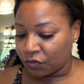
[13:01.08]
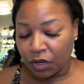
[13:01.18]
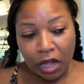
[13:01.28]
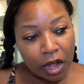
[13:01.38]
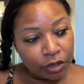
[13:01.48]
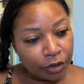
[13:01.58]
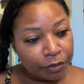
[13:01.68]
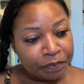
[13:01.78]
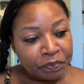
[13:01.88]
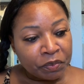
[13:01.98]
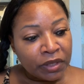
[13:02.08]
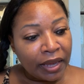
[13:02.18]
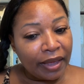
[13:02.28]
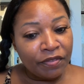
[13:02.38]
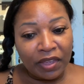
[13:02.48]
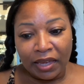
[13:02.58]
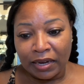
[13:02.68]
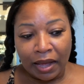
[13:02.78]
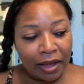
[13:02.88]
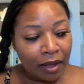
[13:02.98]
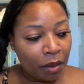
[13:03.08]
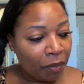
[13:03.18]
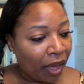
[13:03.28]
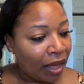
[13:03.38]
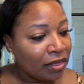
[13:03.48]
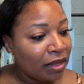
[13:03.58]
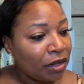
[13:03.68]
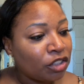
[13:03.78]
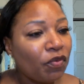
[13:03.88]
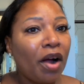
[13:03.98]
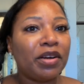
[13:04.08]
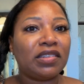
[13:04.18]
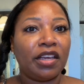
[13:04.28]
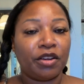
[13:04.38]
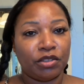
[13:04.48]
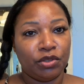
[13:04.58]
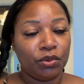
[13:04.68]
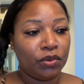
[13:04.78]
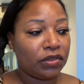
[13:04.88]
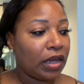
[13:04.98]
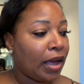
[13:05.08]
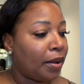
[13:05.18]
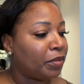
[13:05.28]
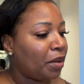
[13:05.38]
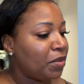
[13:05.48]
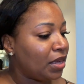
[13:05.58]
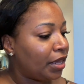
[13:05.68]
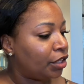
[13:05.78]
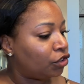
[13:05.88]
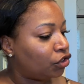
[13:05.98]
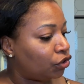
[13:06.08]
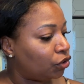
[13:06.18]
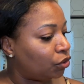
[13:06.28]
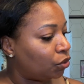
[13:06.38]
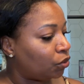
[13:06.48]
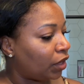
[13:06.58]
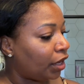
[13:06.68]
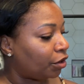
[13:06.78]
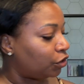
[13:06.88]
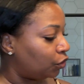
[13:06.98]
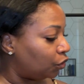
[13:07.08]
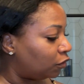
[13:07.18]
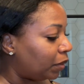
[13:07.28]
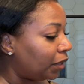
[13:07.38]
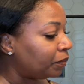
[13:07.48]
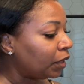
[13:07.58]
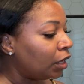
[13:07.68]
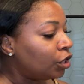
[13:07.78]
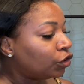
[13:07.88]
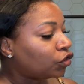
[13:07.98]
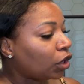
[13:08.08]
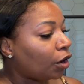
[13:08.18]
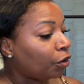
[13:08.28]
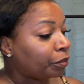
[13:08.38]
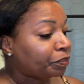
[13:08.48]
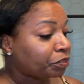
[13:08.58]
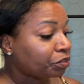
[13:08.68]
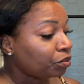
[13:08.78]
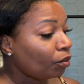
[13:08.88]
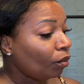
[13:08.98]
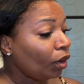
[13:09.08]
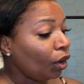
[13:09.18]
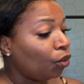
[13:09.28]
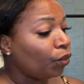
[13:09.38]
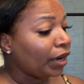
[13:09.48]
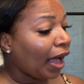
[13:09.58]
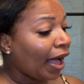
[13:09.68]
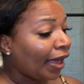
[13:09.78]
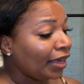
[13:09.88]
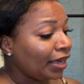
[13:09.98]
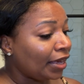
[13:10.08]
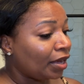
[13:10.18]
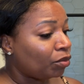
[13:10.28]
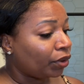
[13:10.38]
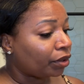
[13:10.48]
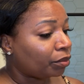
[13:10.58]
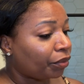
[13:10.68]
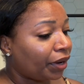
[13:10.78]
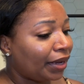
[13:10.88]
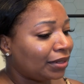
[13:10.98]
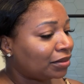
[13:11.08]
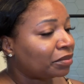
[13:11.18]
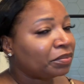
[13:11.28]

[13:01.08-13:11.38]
for color. And then as far as hair tools, let me get into the hair tools bit. So when I am wearing braids,